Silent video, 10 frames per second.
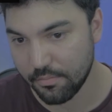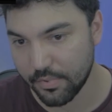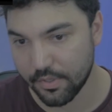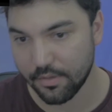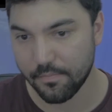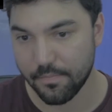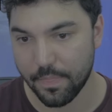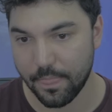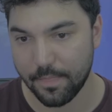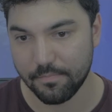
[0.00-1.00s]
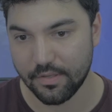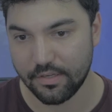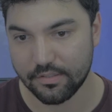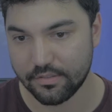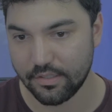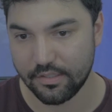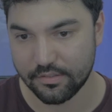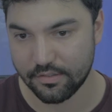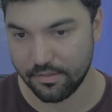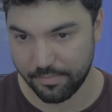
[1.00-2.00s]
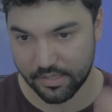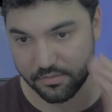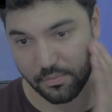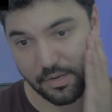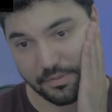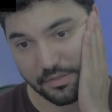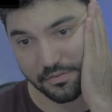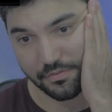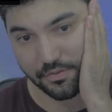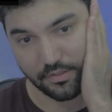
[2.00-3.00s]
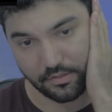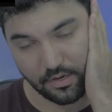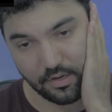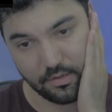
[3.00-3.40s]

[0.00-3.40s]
but I mean he's the best weapon for